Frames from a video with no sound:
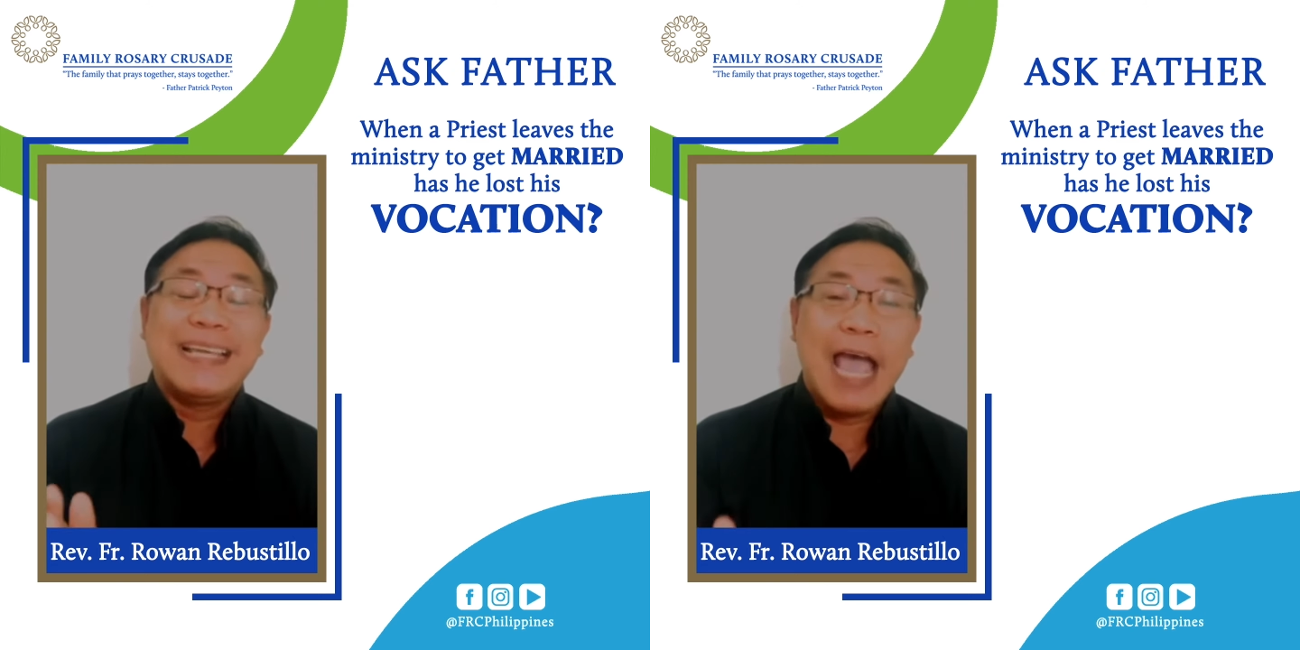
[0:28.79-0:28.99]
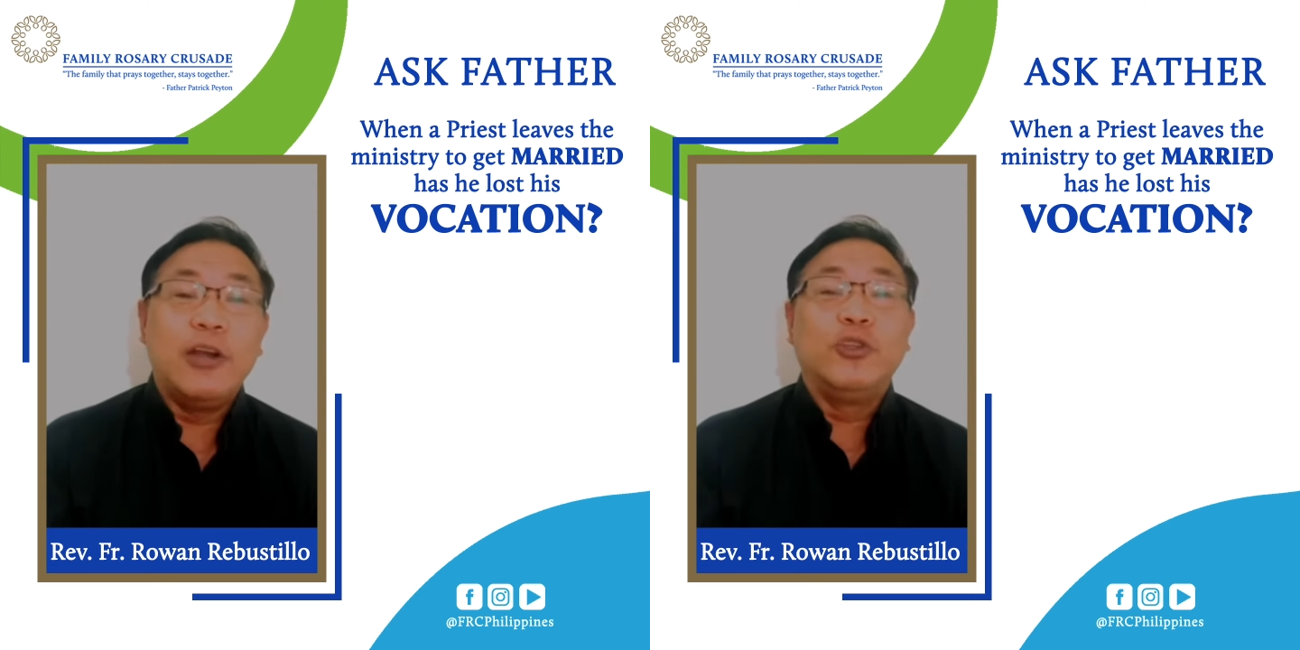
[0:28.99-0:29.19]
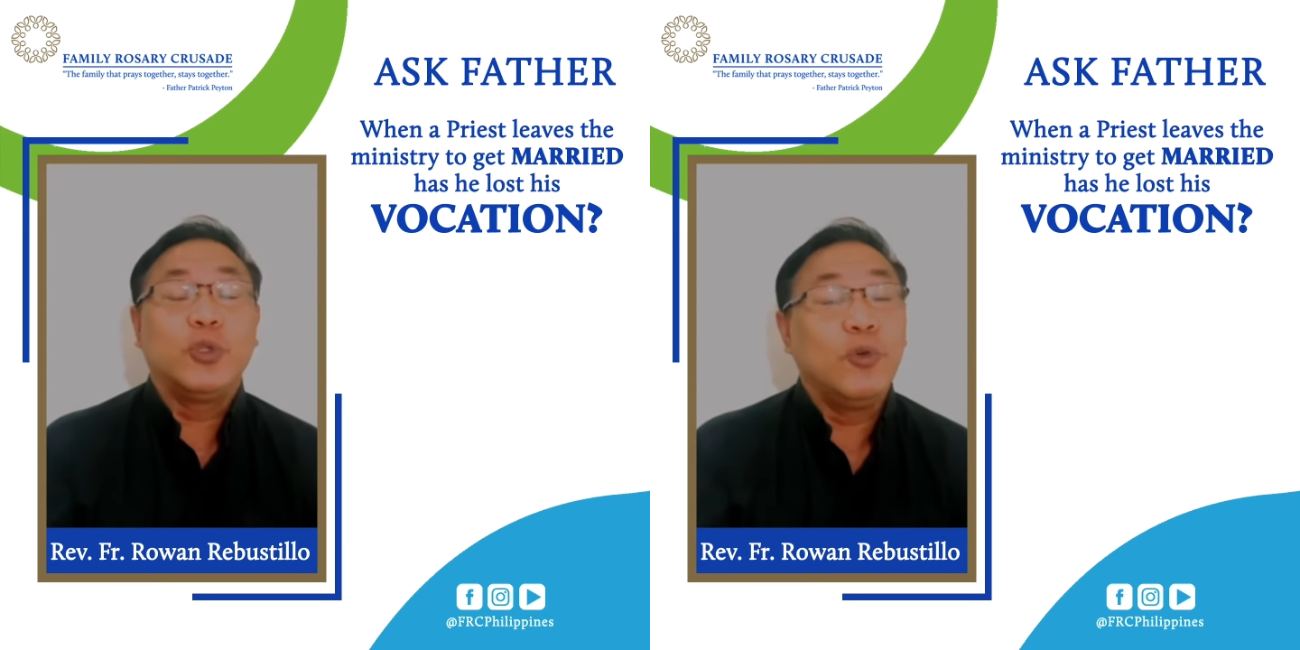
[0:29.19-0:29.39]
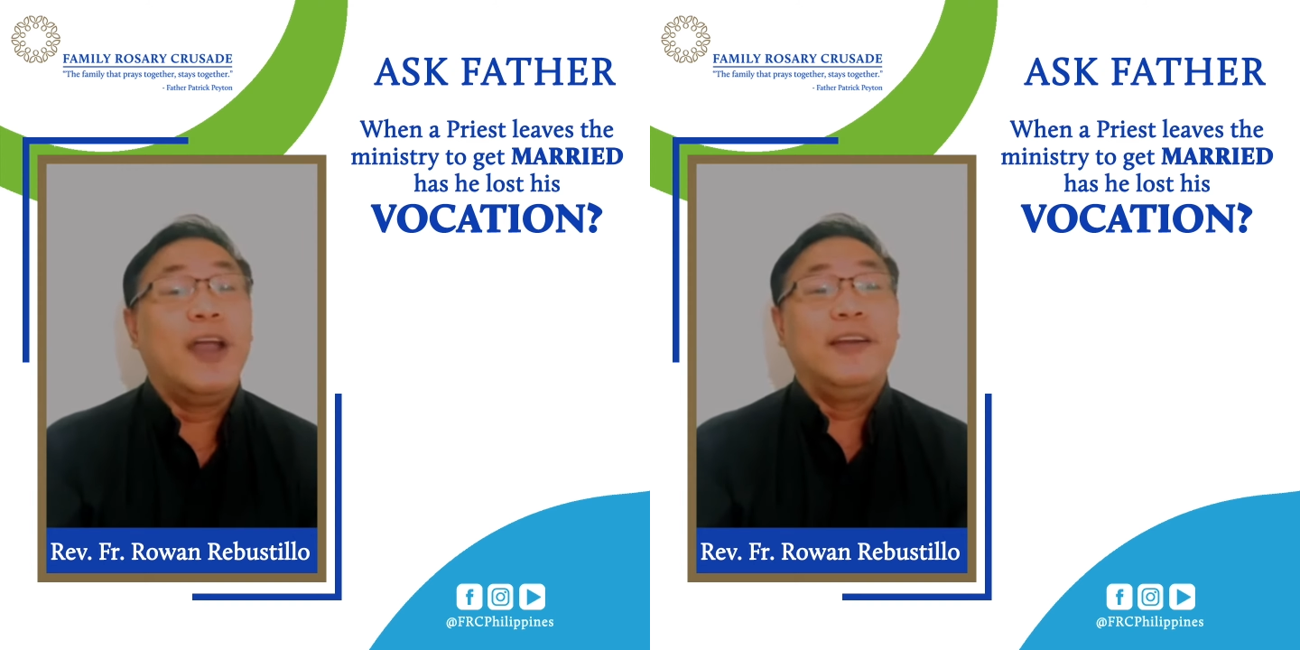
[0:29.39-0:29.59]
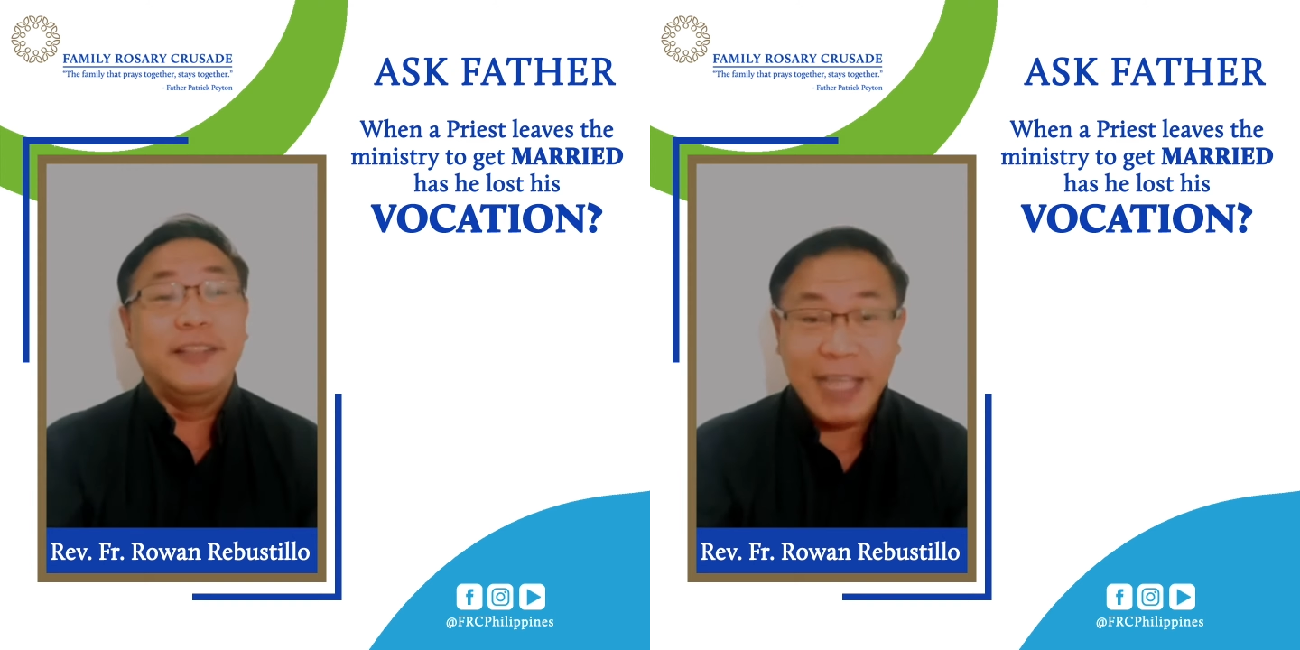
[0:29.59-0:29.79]
Canon
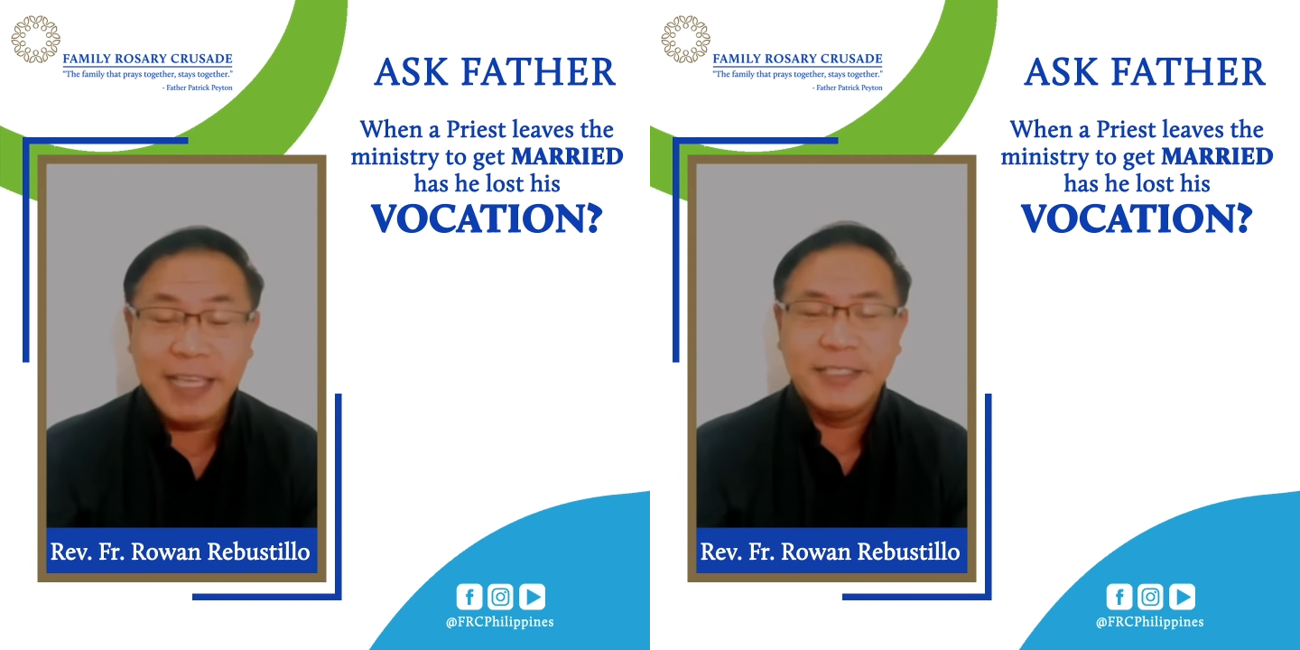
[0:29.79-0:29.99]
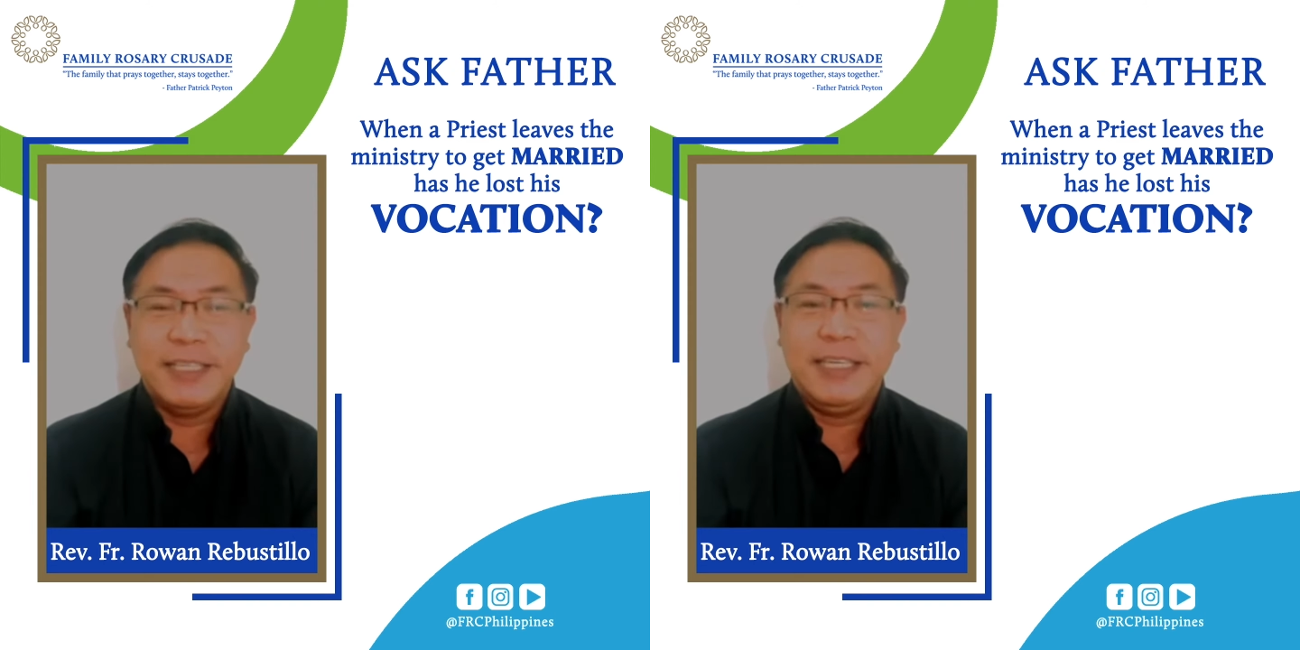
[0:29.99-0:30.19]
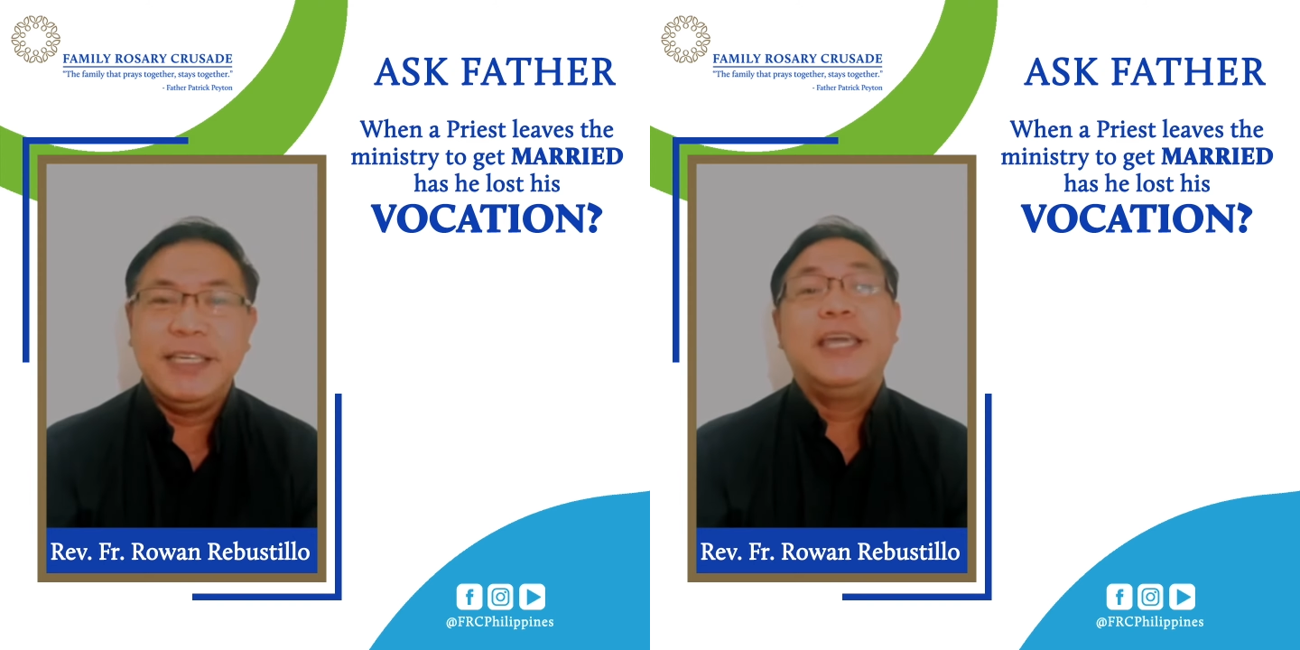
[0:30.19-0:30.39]
290,